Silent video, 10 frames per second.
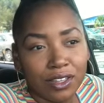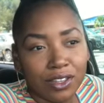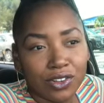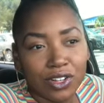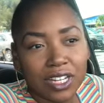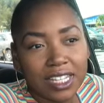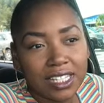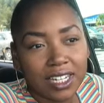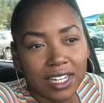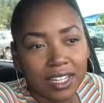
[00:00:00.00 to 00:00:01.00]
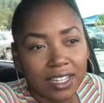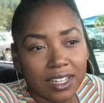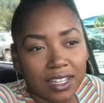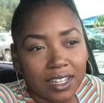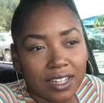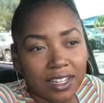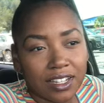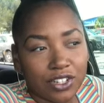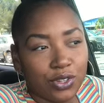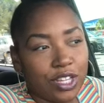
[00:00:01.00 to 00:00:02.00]
You're listening
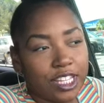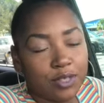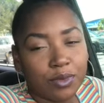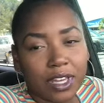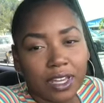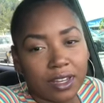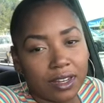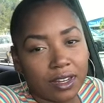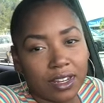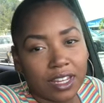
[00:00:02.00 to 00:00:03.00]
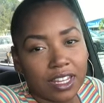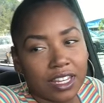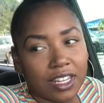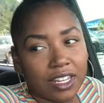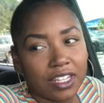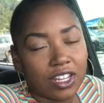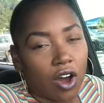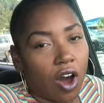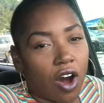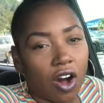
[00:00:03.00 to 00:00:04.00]
to these men
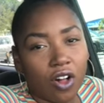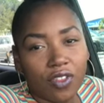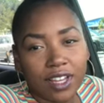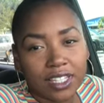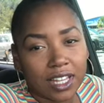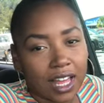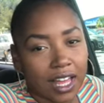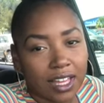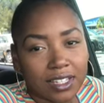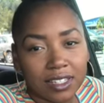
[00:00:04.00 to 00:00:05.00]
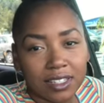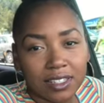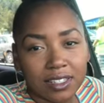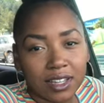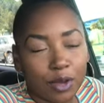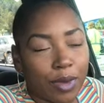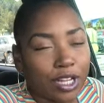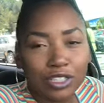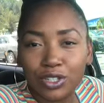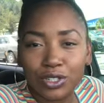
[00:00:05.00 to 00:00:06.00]
tell all these lies
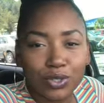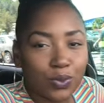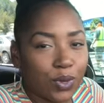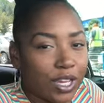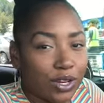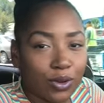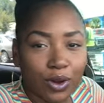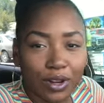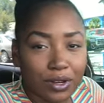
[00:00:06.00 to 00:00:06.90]
about your sweet daughter,